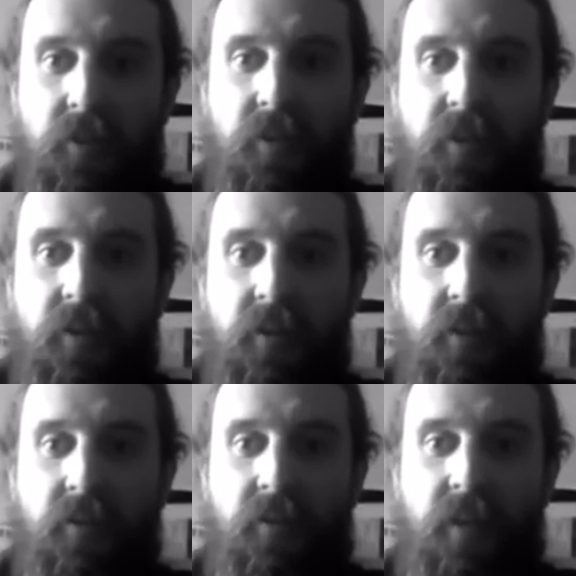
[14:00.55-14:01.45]
Fantastic.
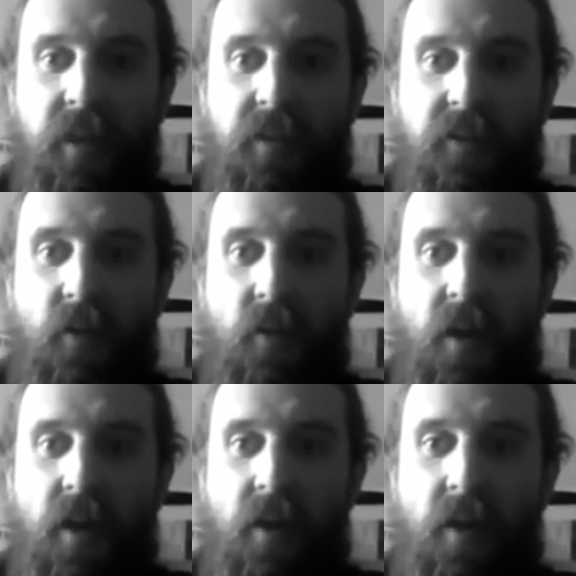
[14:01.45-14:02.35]
And it's not.
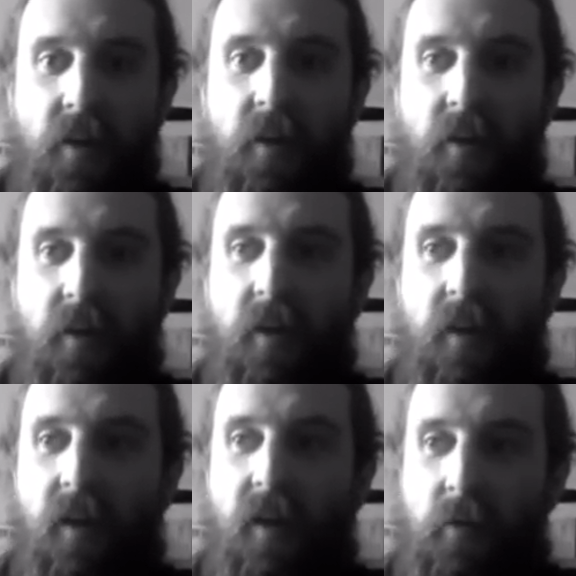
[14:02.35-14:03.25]

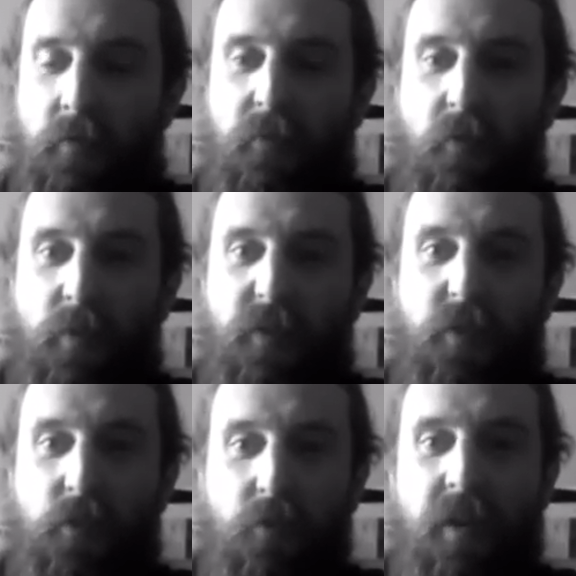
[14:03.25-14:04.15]
It was always the
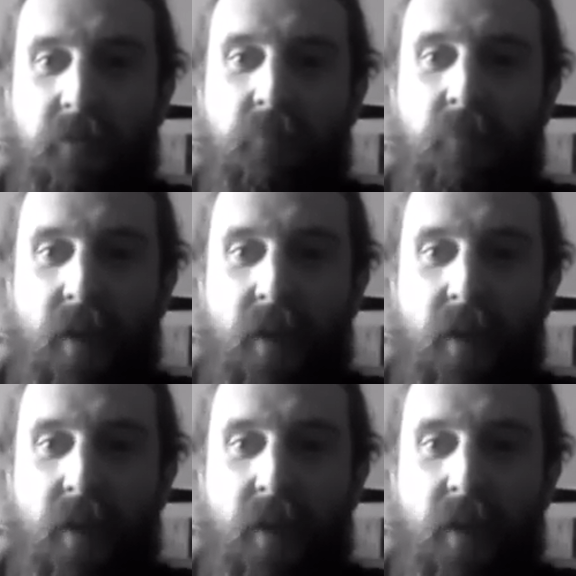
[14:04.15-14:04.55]
dream. Ever